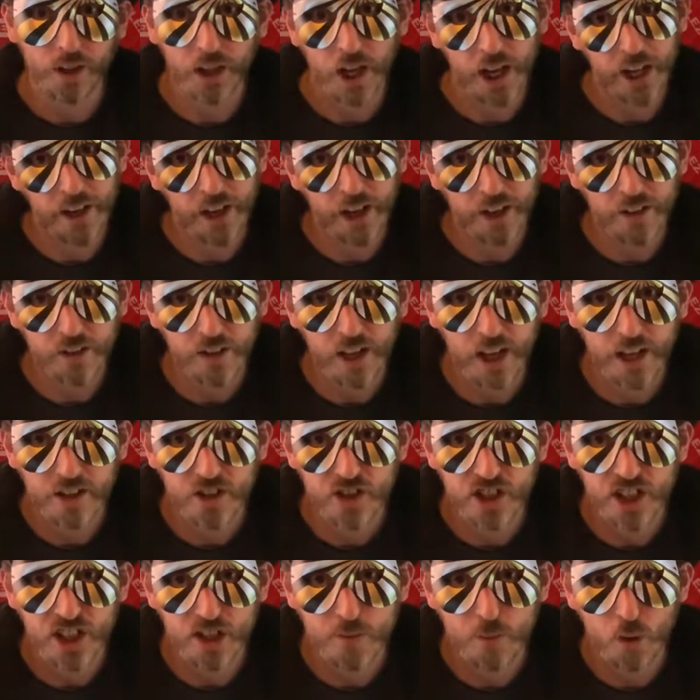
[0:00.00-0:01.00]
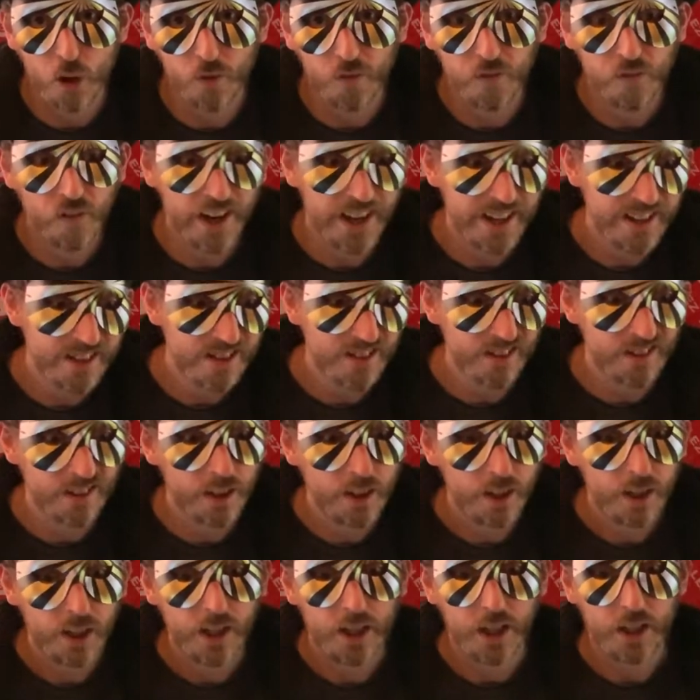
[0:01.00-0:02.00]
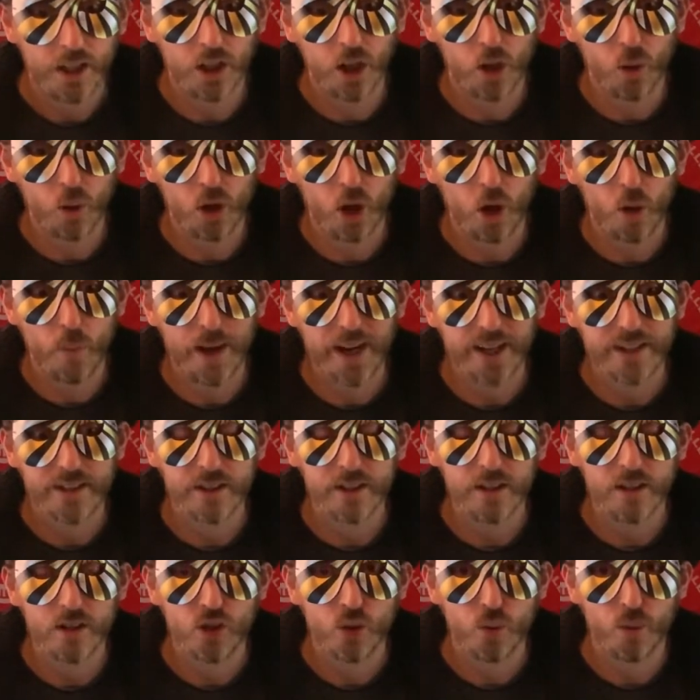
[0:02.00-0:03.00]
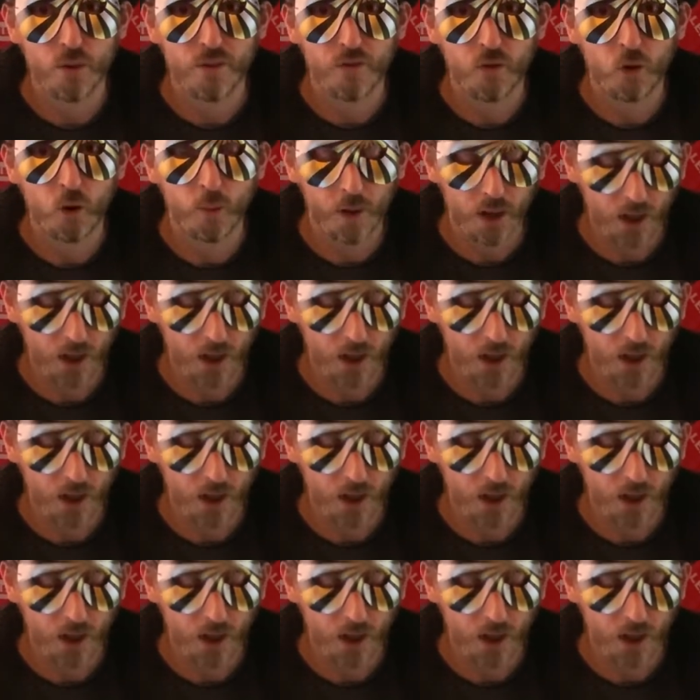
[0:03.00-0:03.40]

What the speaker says: go and see some old friends and, you know, go back to a